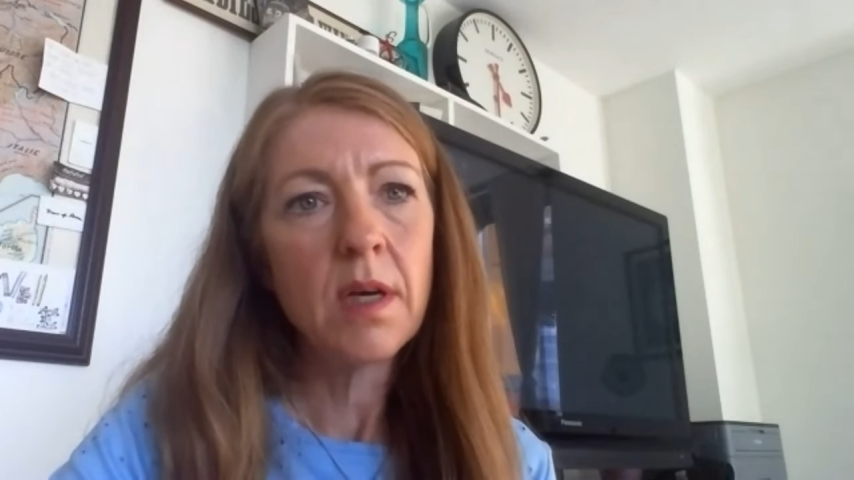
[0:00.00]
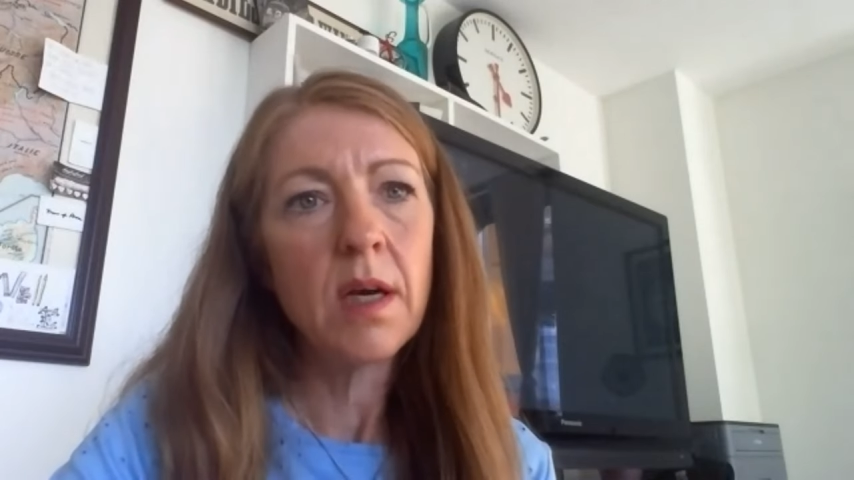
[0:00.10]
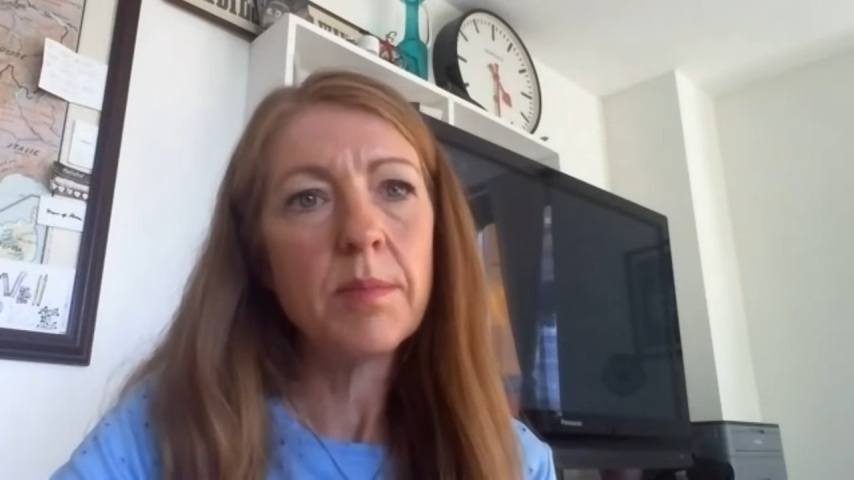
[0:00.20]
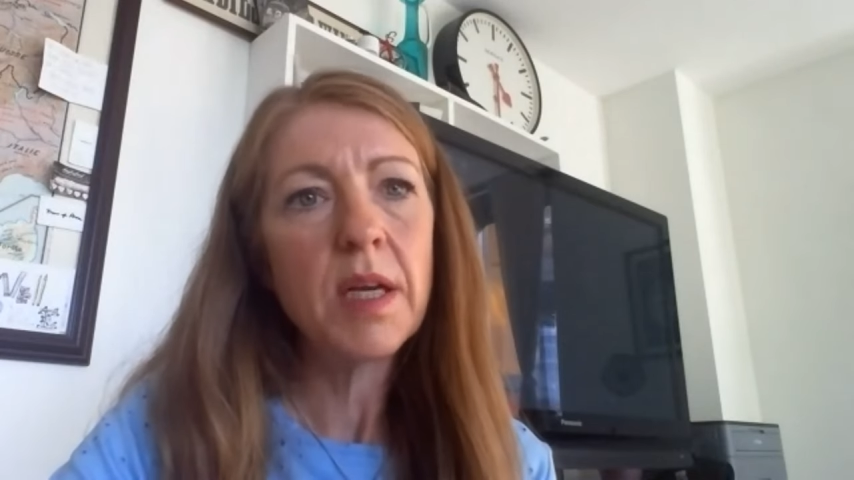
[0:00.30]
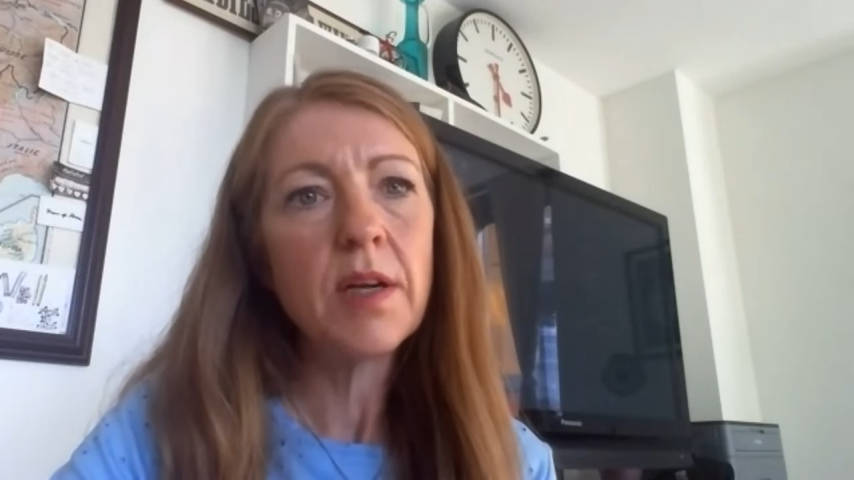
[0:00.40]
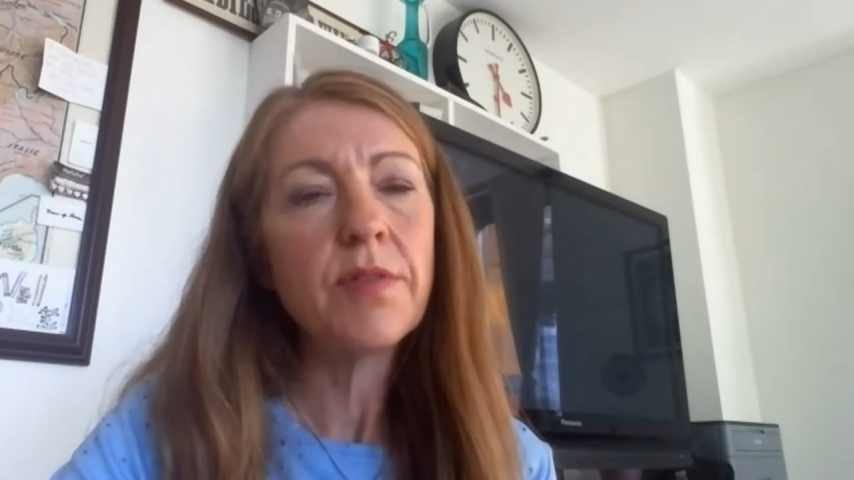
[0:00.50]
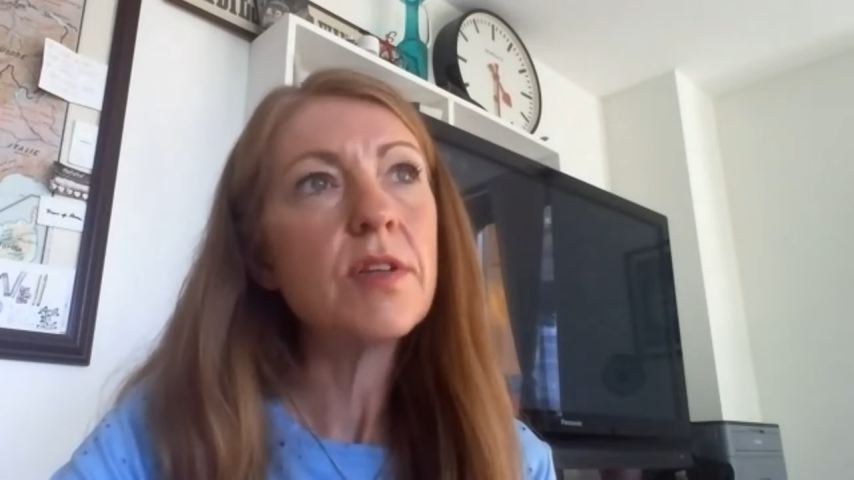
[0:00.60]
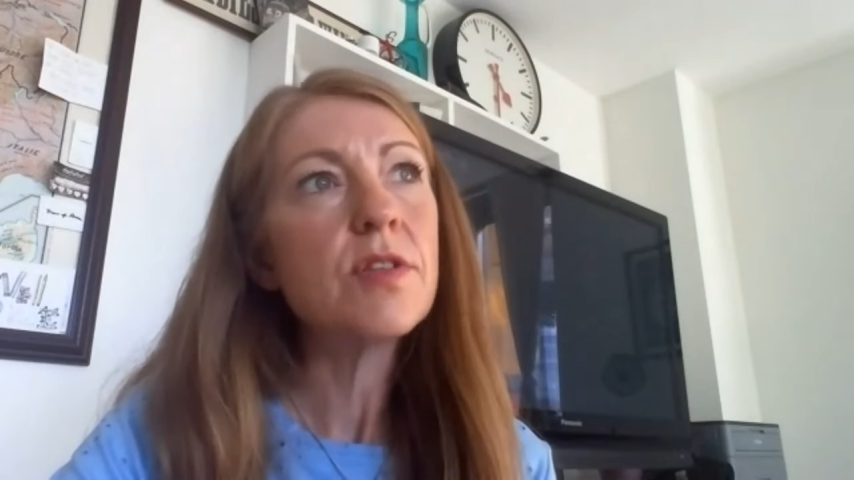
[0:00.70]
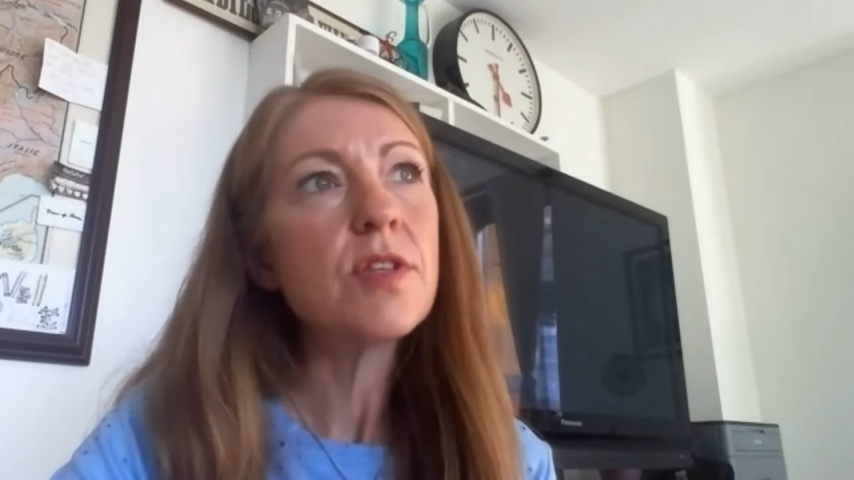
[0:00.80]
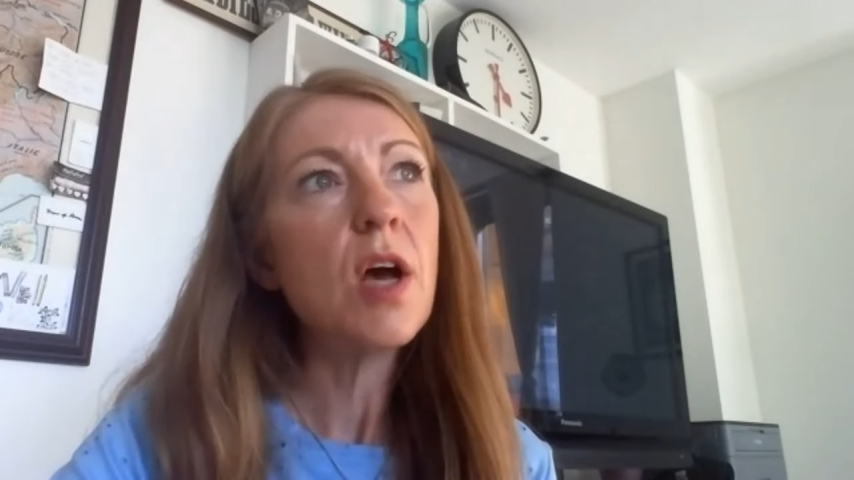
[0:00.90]
And I think
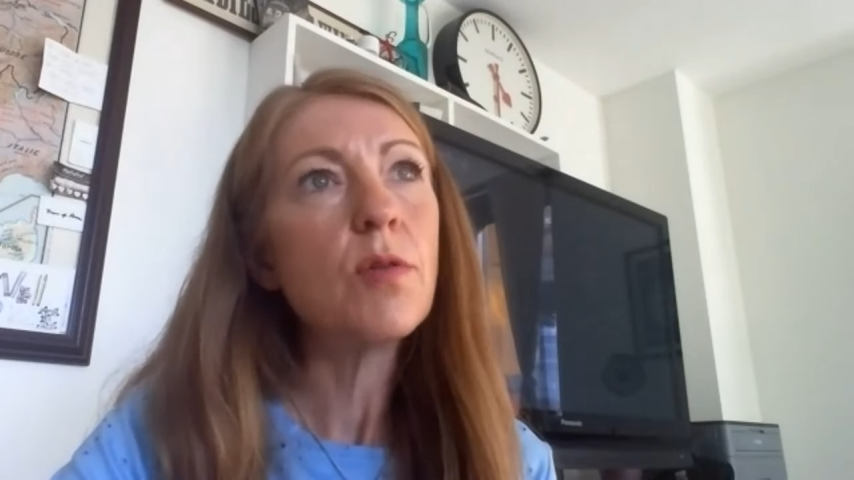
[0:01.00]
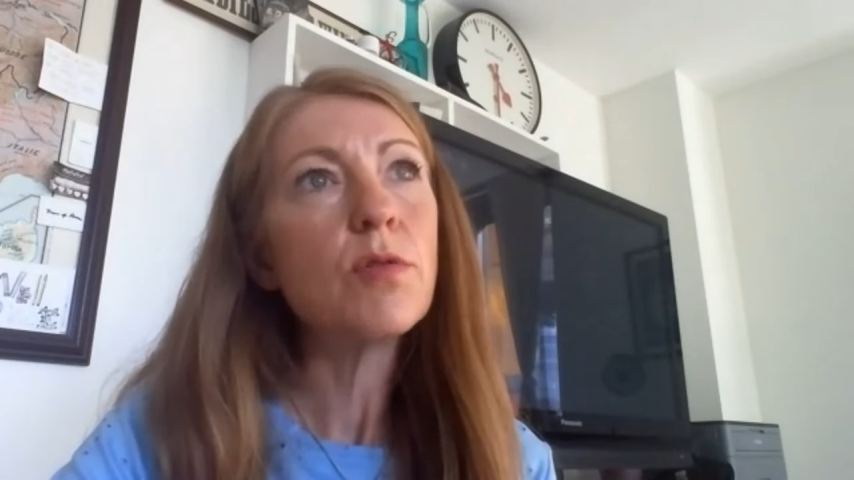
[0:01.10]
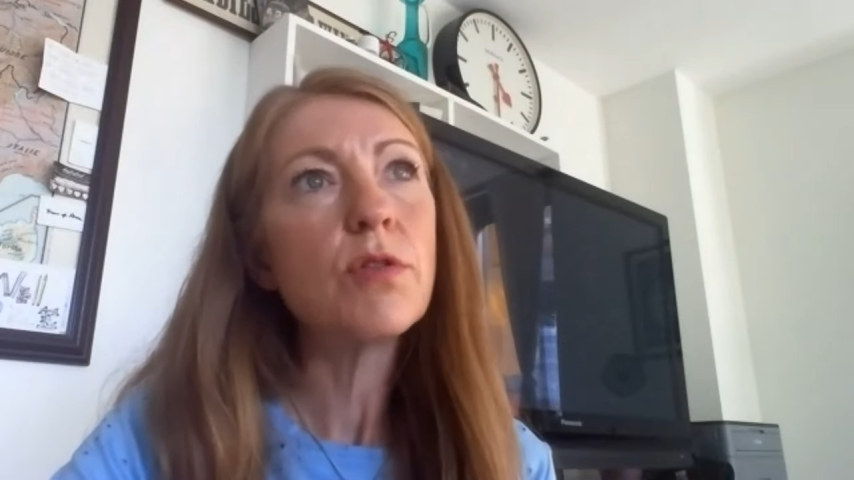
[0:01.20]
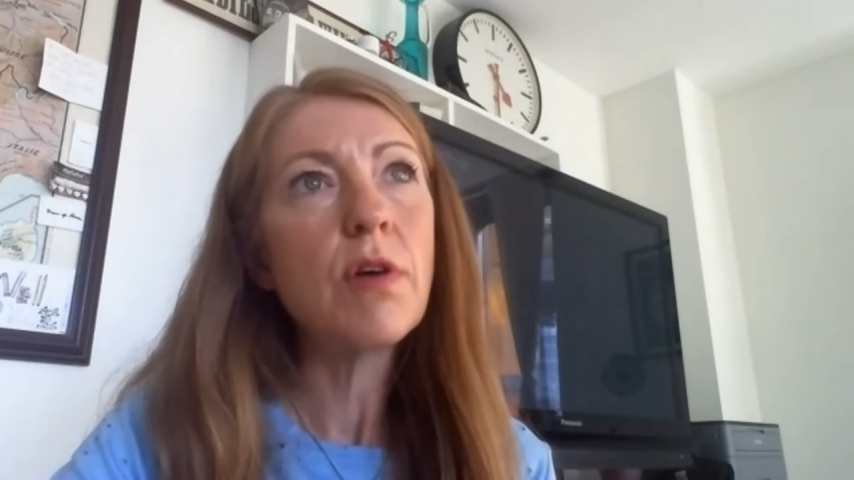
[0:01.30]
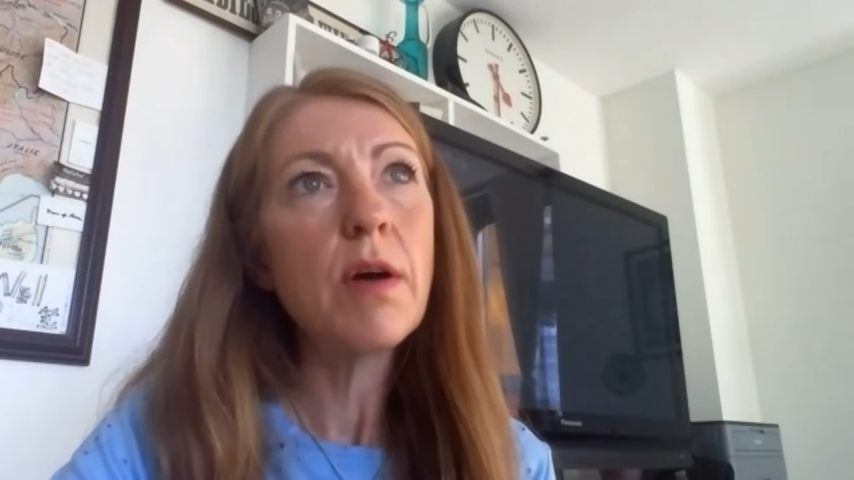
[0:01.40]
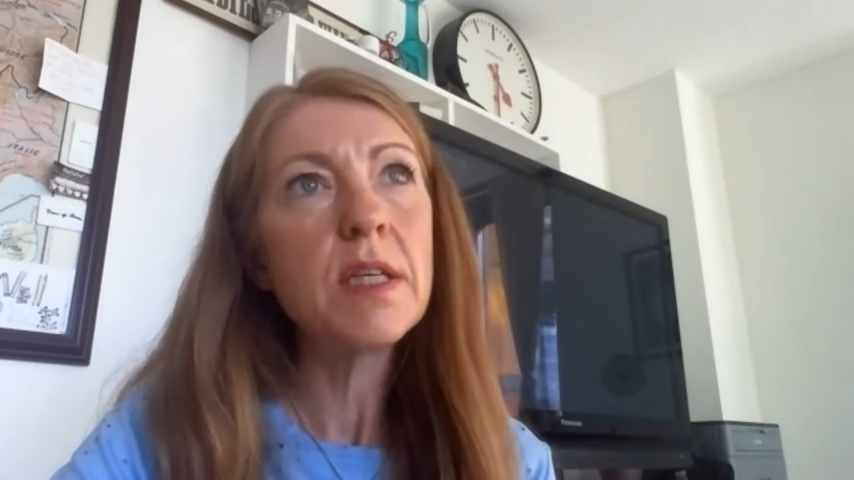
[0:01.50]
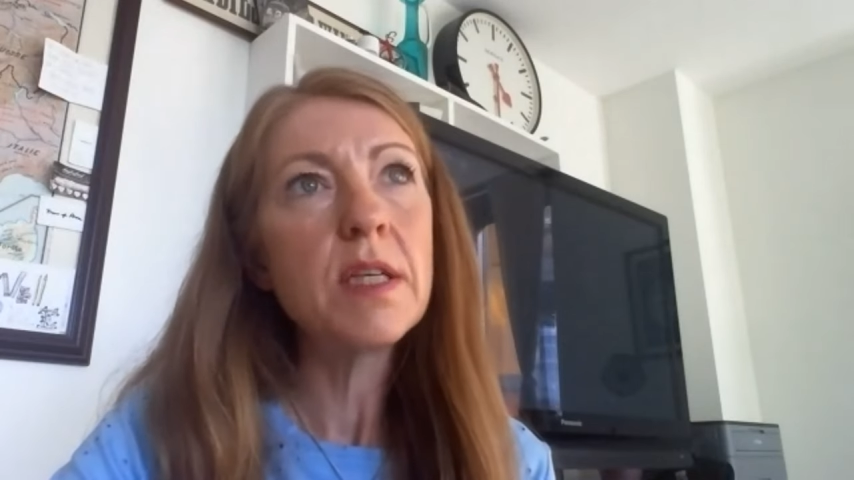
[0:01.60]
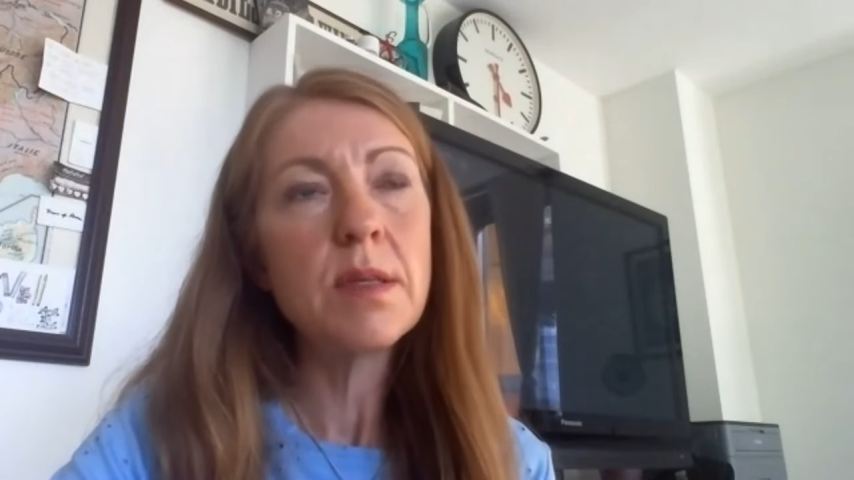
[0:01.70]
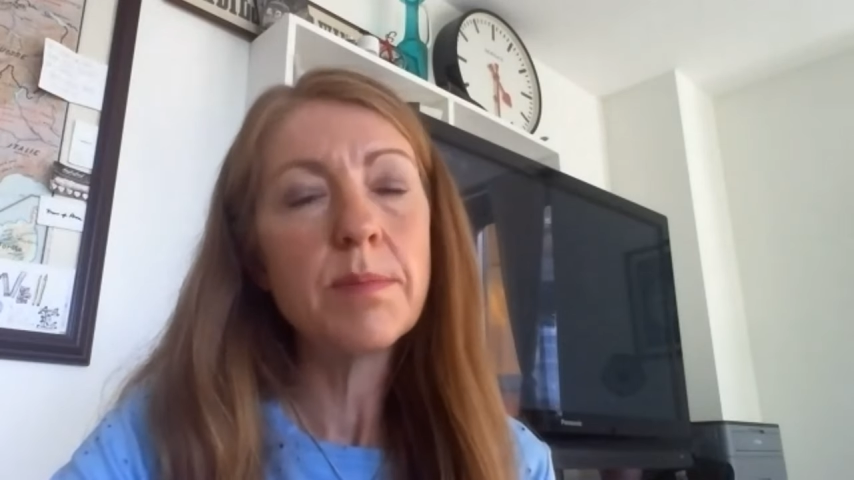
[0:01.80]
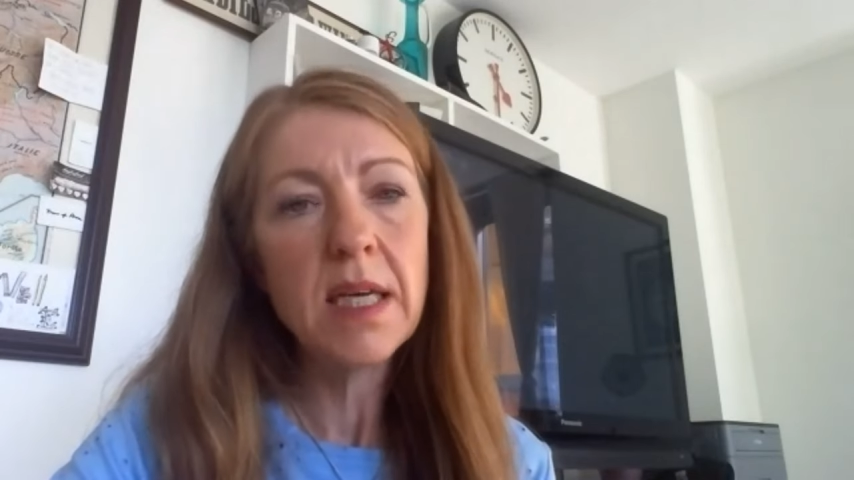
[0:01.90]
there's a whole growing
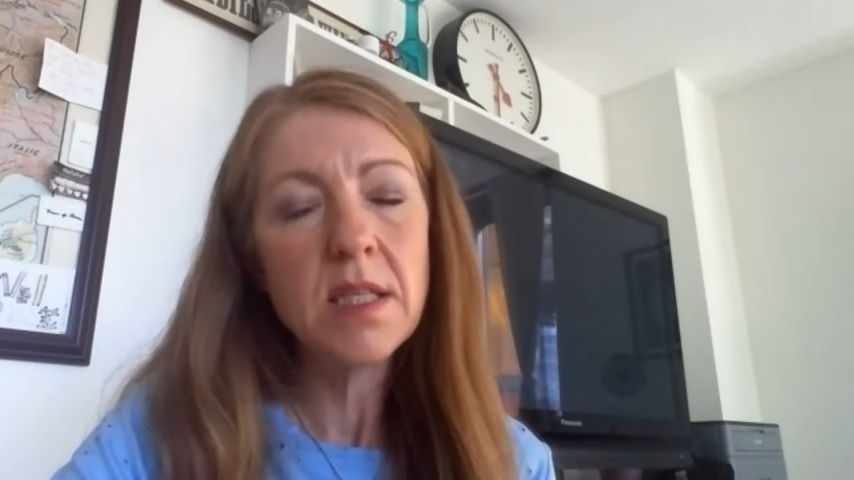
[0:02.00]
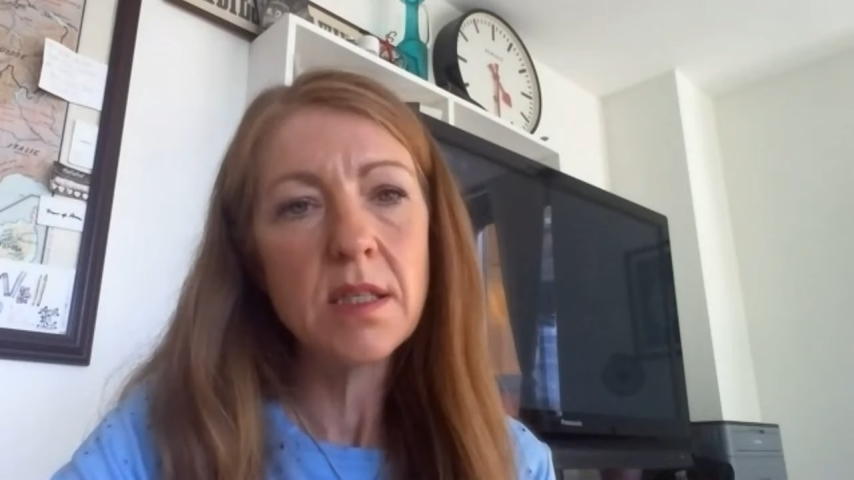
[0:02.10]
debate